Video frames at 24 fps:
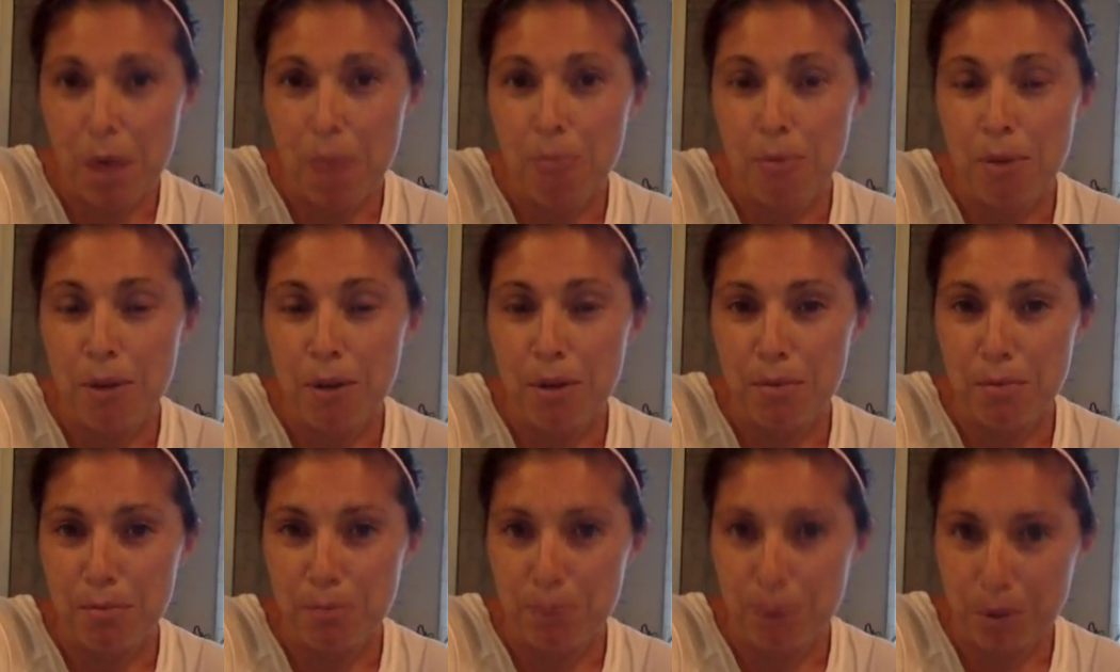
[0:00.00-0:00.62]

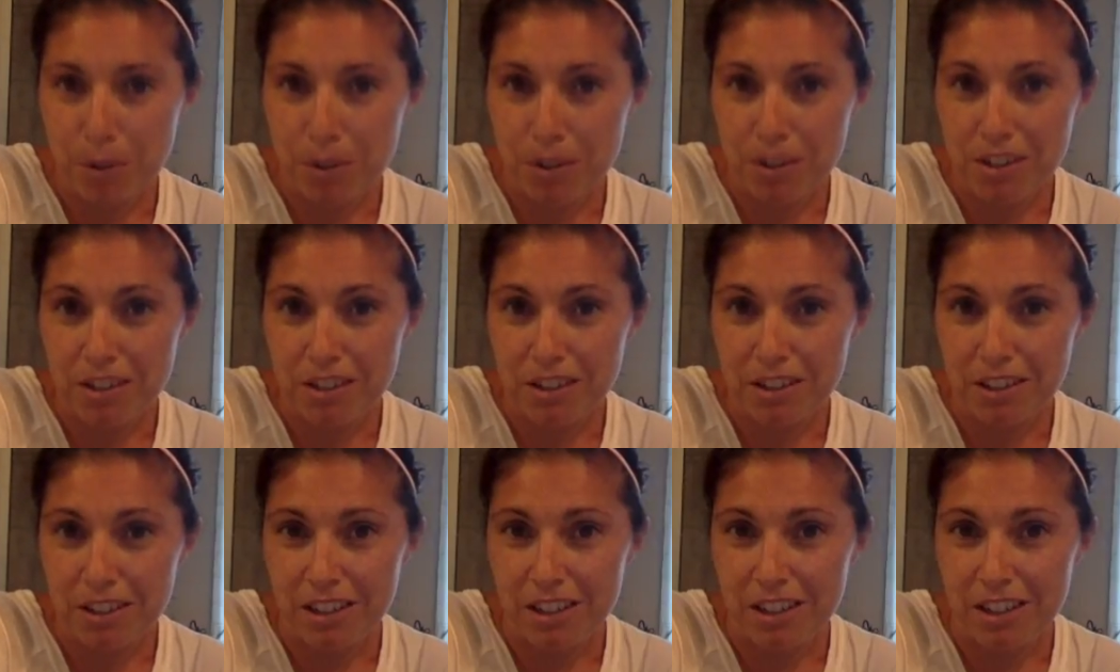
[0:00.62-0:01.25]
but
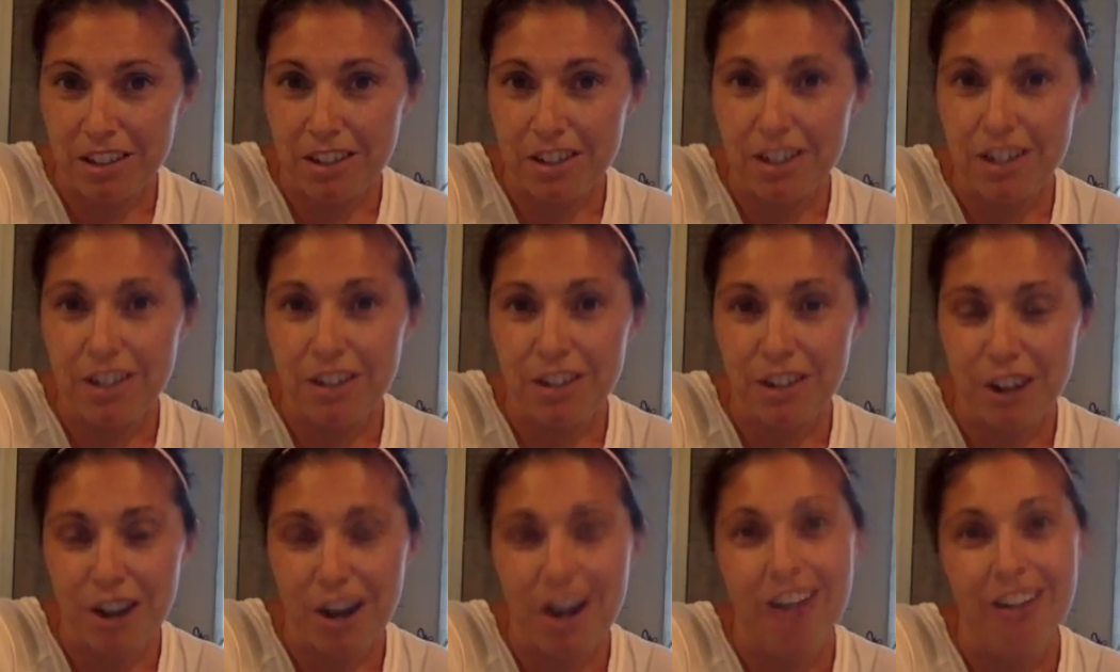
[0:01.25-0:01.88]
mostly
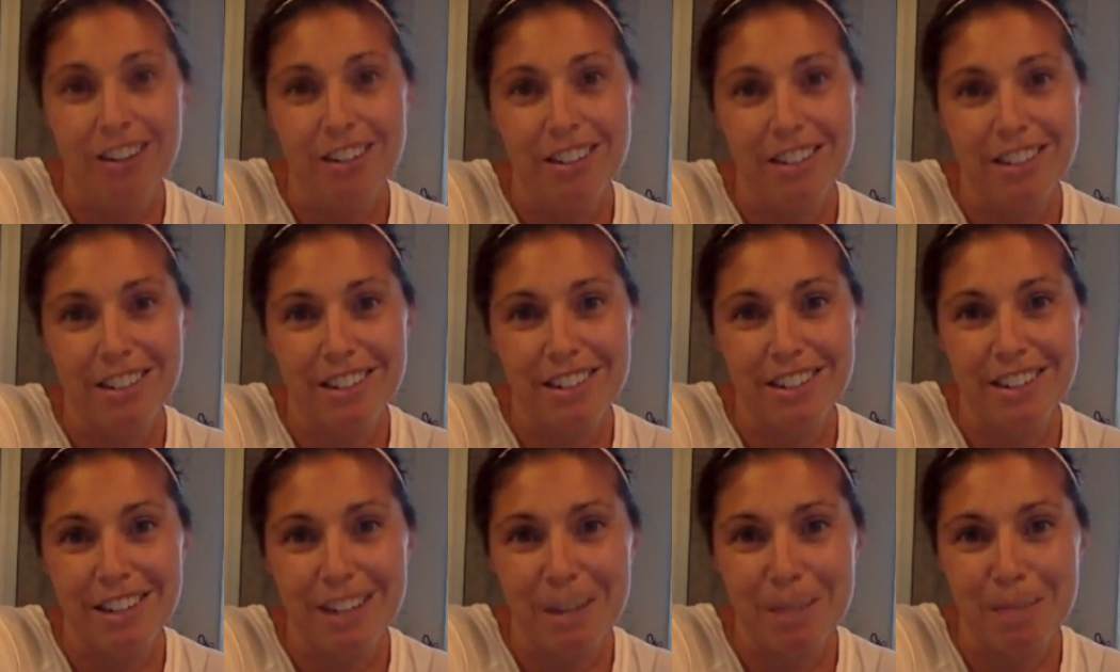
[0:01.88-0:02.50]

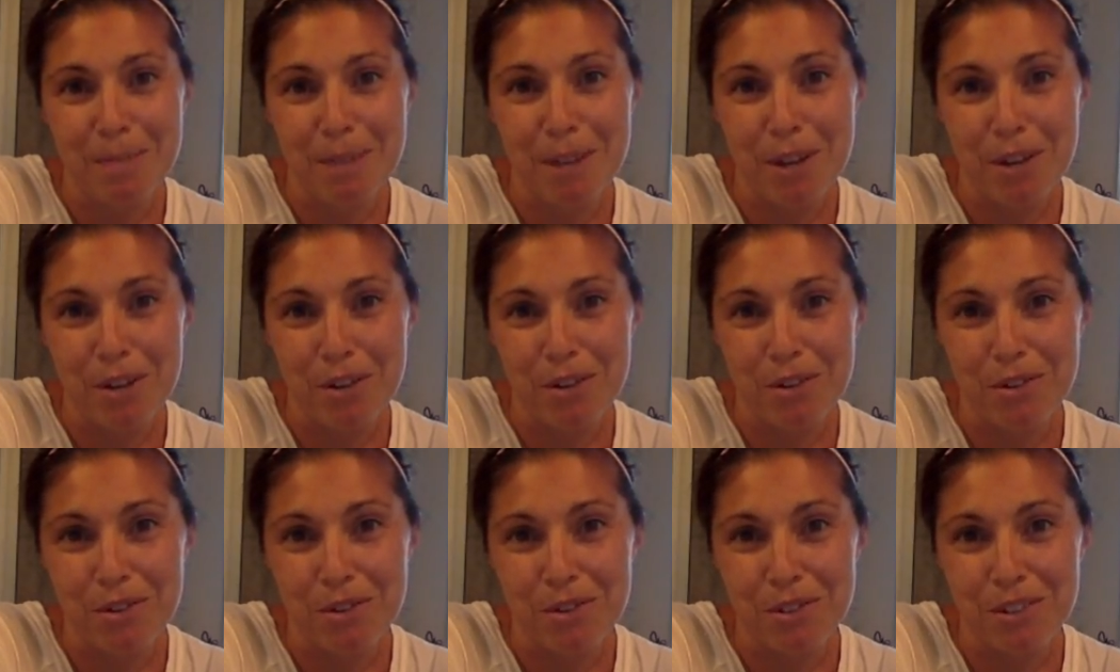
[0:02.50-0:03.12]
concocted in my
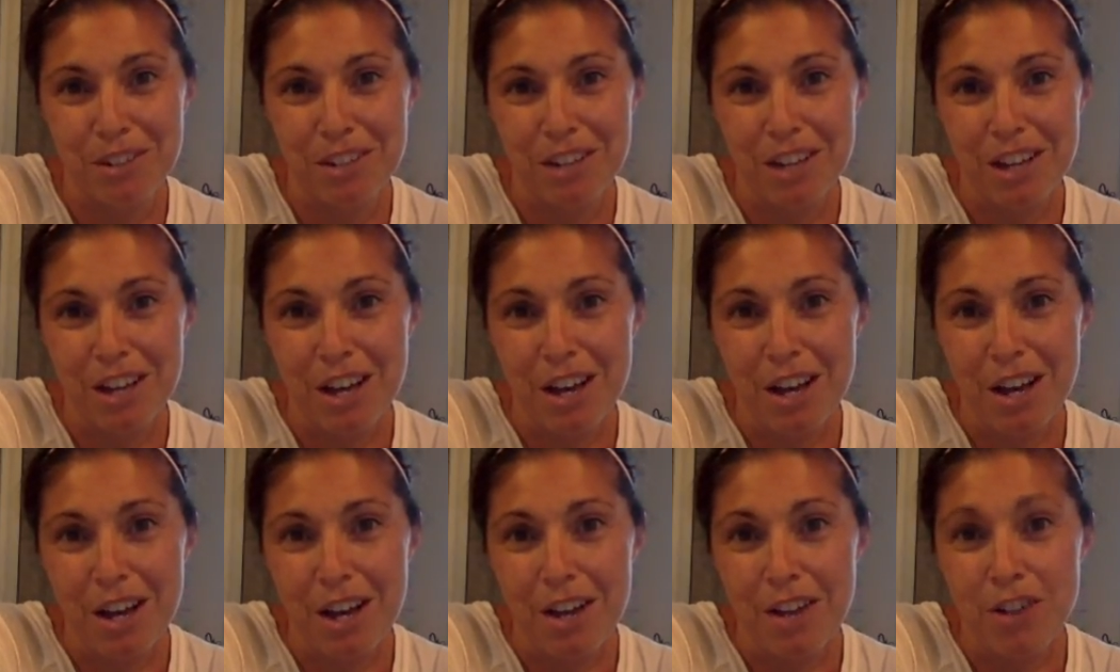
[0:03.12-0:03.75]
own
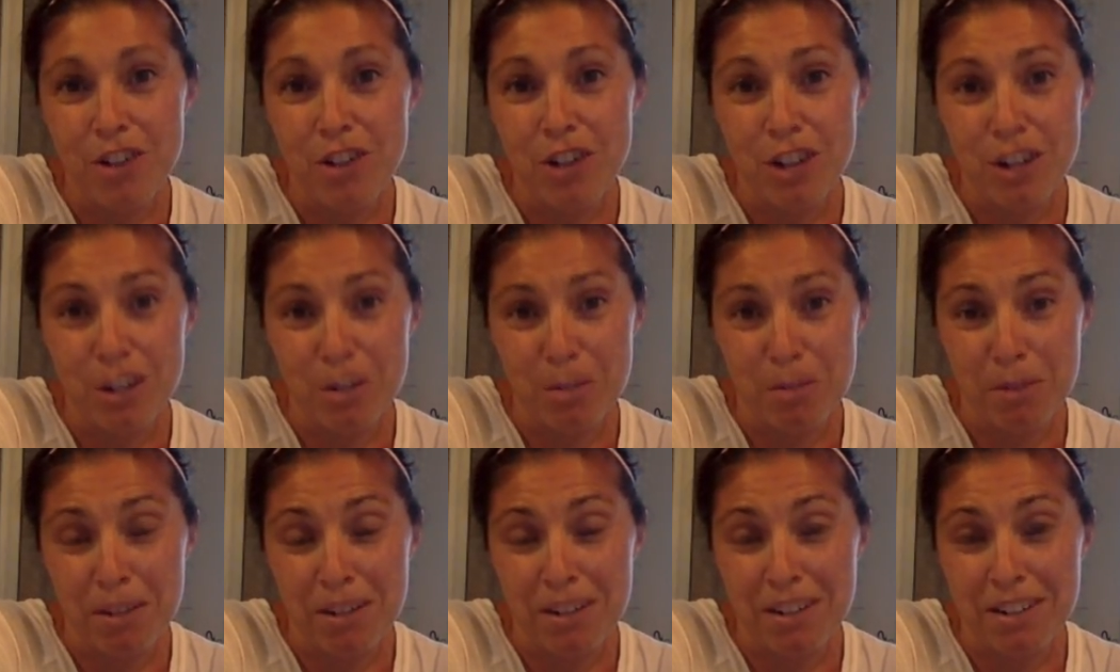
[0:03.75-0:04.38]

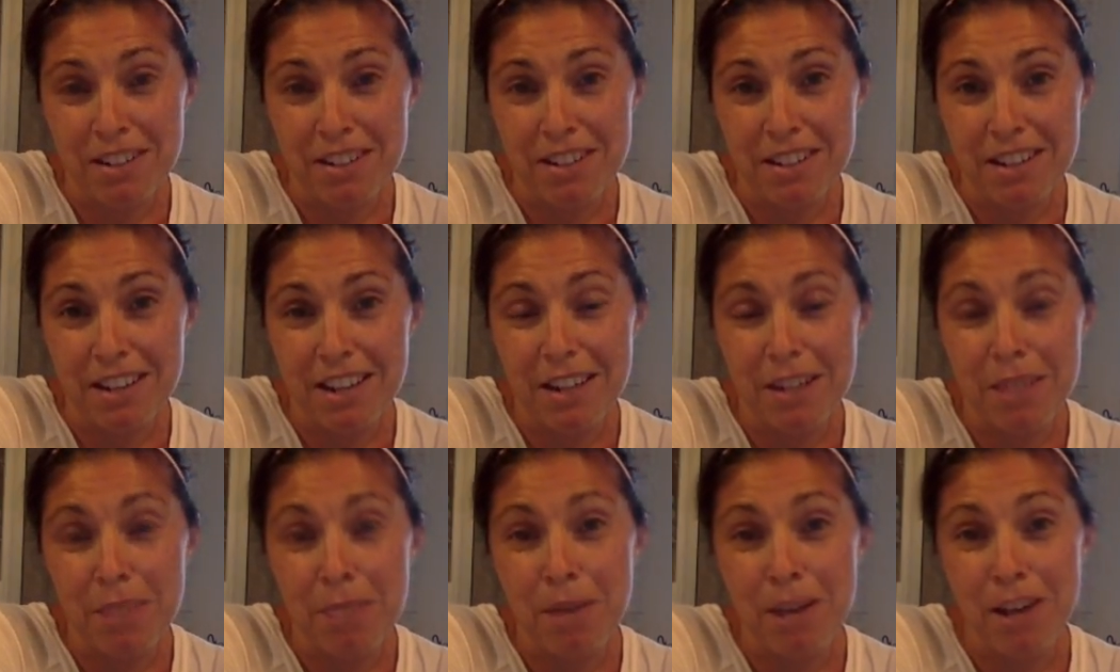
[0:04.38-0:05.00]
judgments
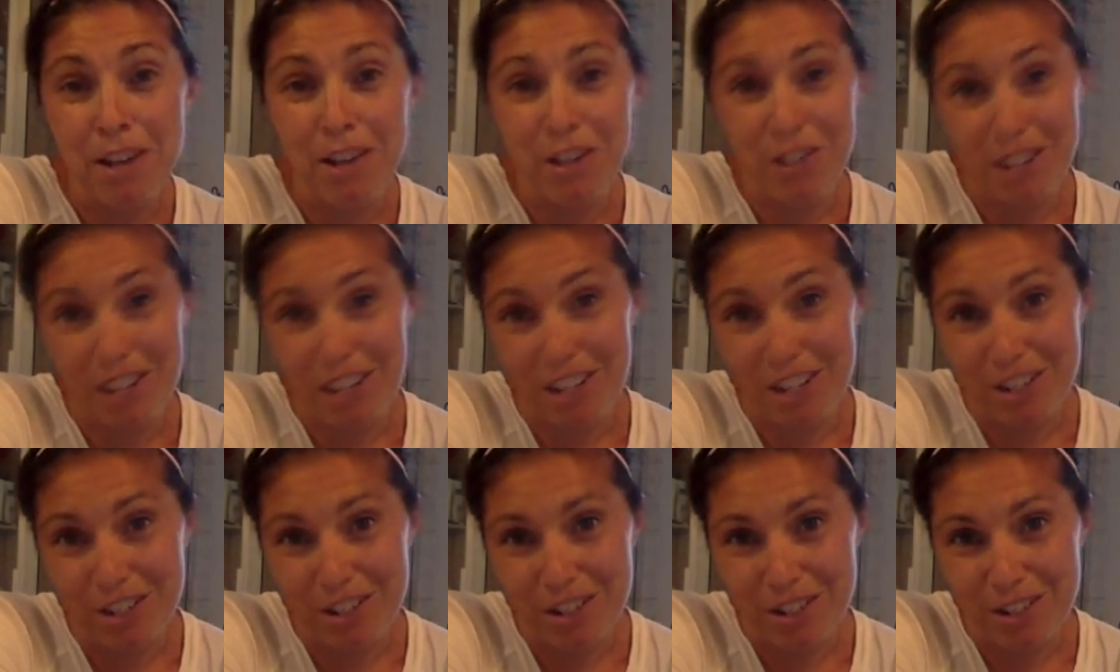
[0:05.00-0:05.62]
and
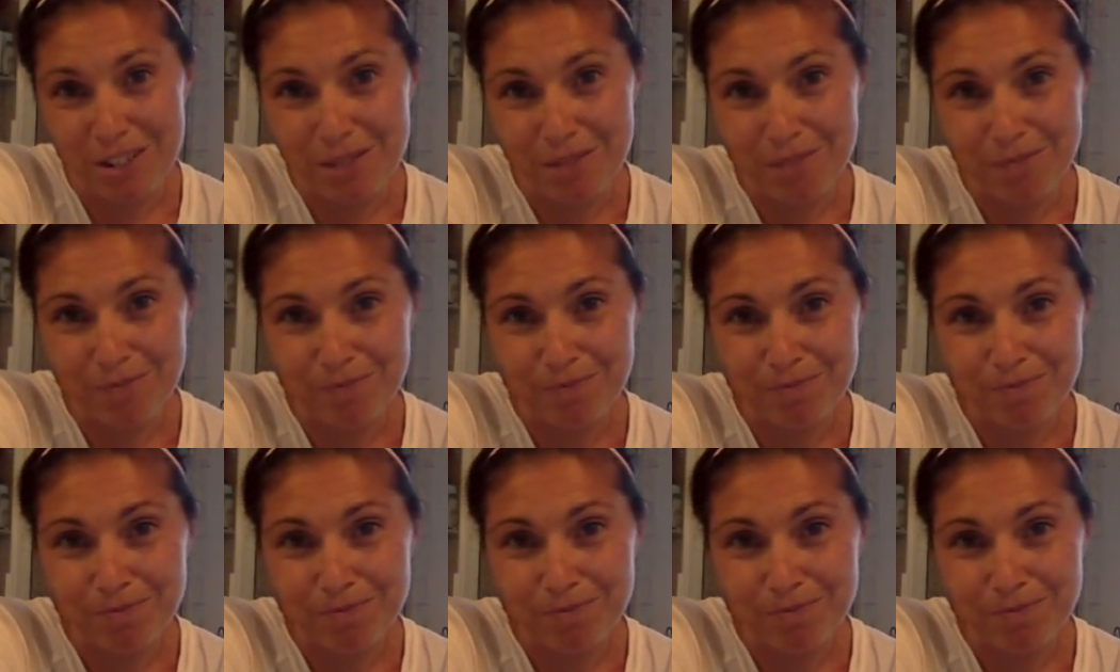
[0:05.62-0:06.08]
imagination.